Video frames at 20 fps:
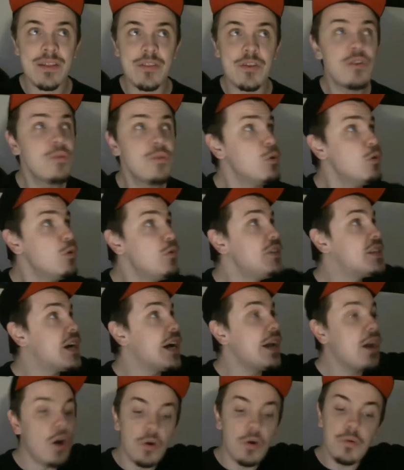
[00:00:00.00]
There are movies
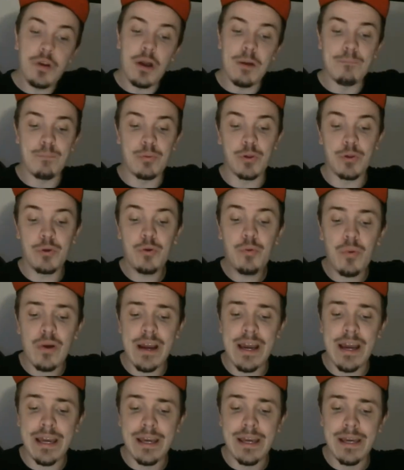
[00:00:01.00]
I own on Blu
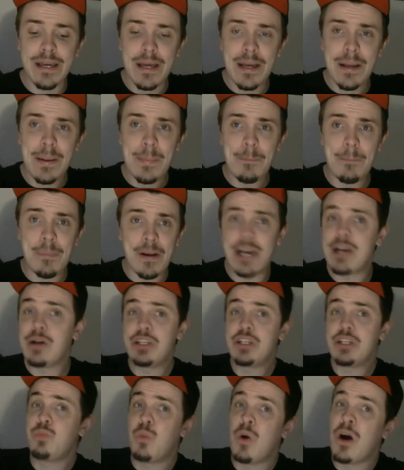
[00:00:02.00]
ray, but I
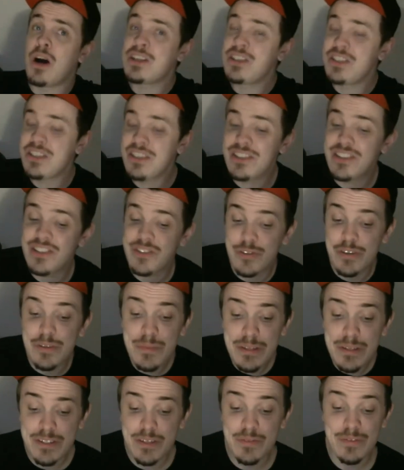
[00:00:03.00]
just watched it on the
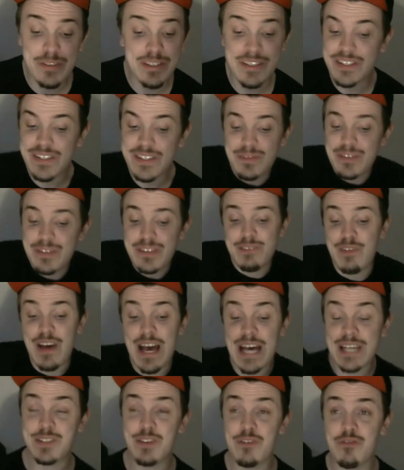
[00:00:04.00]
streaming service because it was just
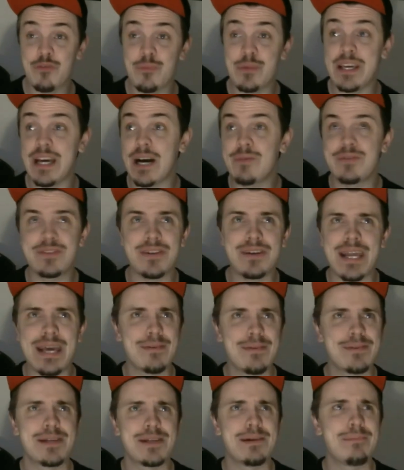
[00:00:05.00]
faster for me. I was on
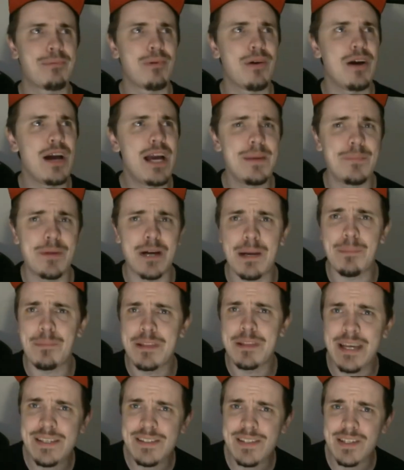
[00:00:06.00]
Amazon Prime a couple
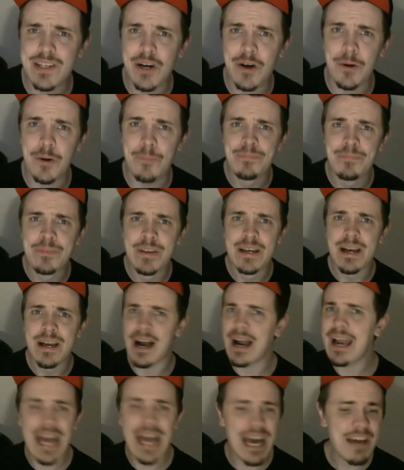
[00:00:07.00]
days ago.
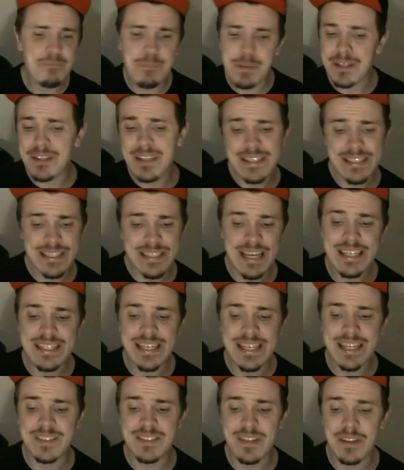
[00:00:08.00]
I have Bill and Ted's
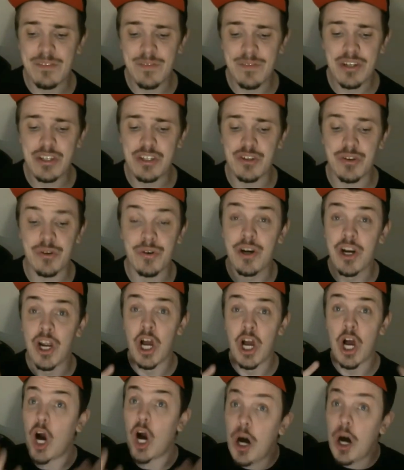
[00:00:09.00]
Excellent Adventure
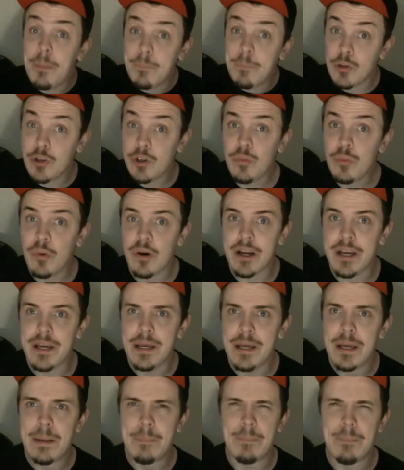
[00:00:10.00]
on Blu
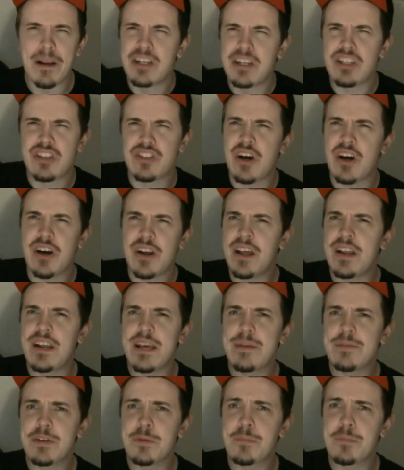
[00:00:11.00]
ray but I just saw it on
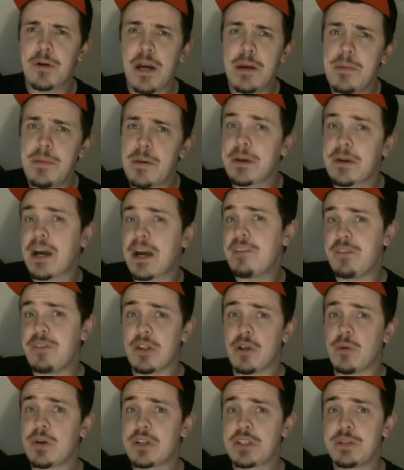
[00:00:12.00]
Amazon Prime. I'm like, I
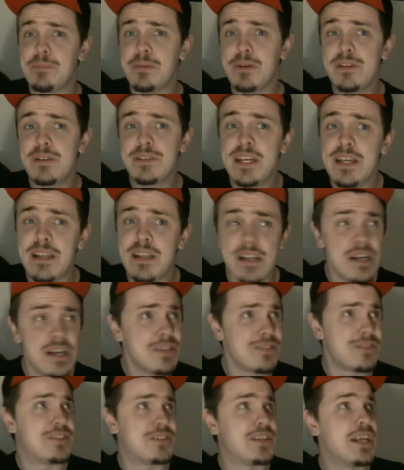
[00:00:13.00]
feel like watching Bill and Ted.
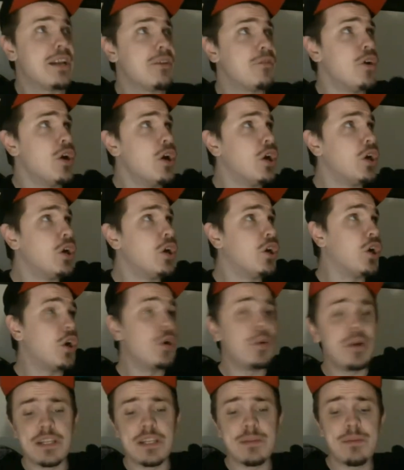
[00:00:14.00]
So instead of
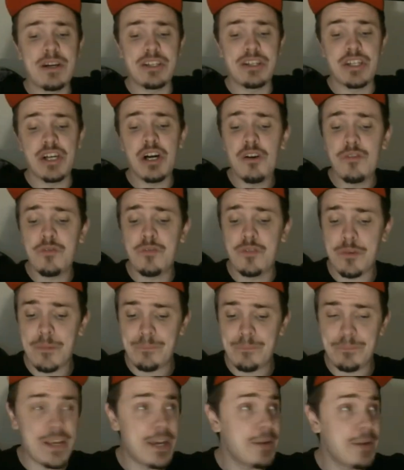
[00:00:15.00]
going to my shelf
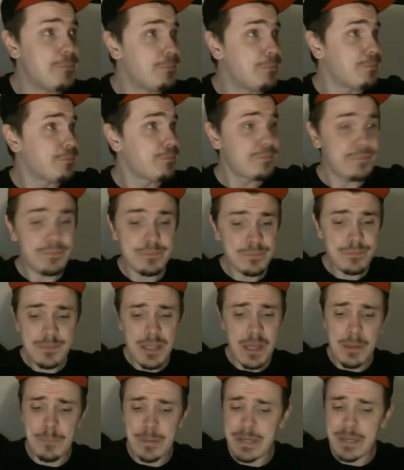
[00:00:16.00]
and
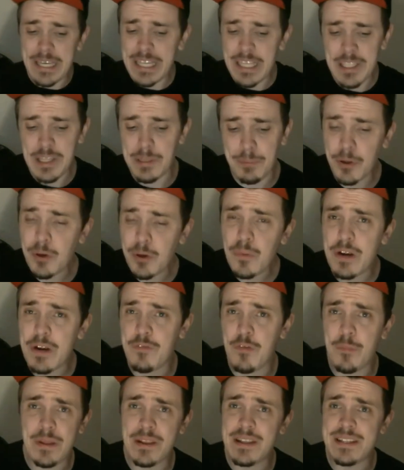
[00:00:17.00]
picking up the Blu-ray
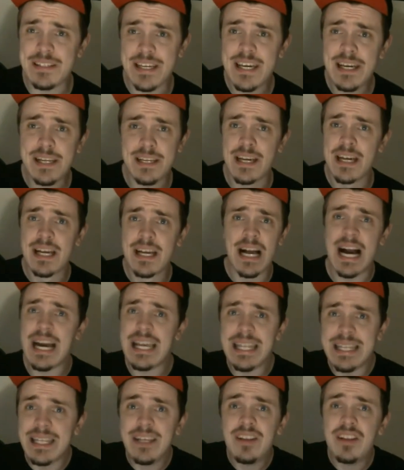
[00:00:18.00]
for Bill and Ted,
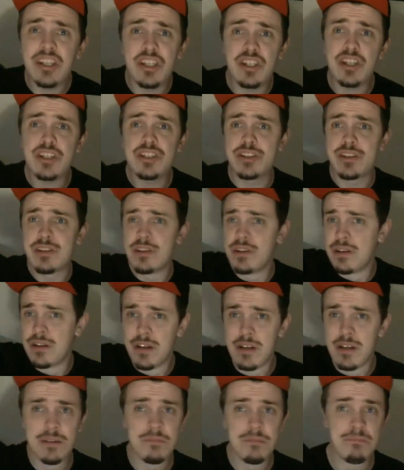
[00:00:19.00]
I literally just
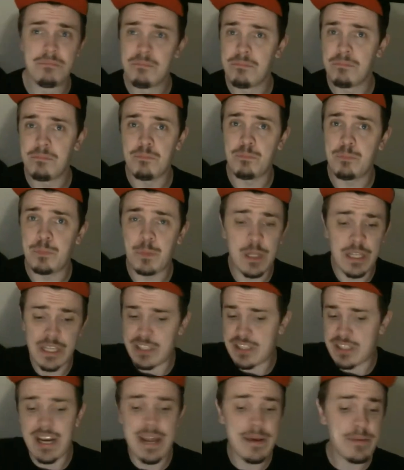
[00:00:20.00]

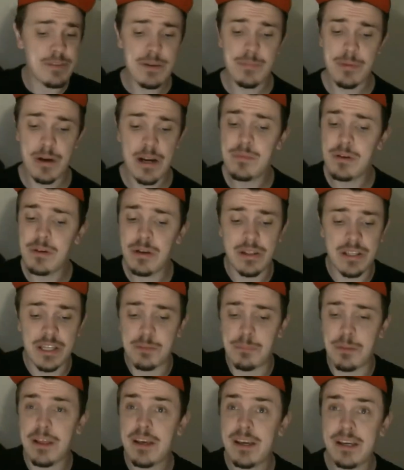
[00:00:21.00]
clicked on Amazon Prime and
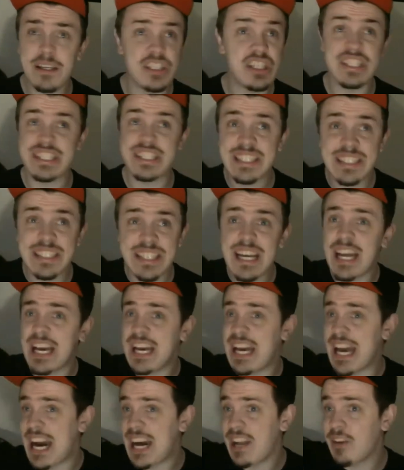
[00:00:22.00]
clicked play, just like that.
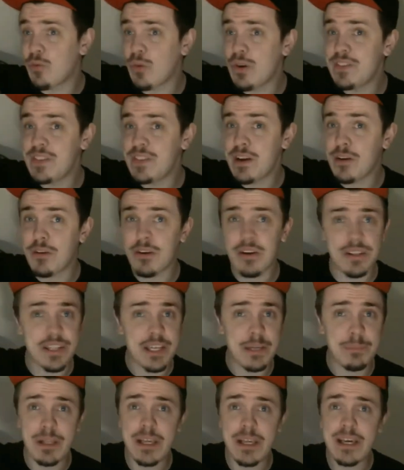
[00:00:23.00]
I had it right there,
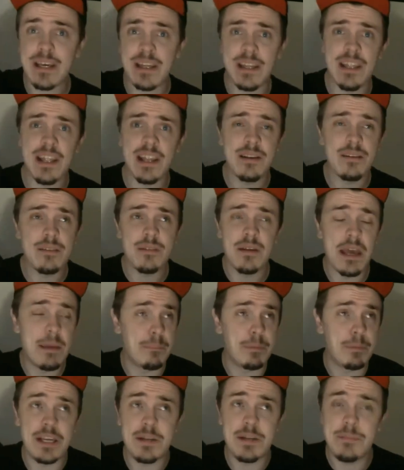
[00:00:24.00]
click play, and then
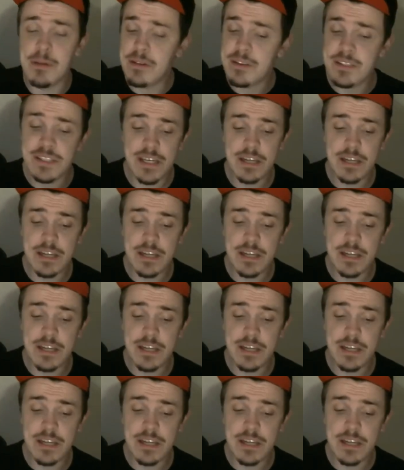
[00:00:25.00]
it played Bill and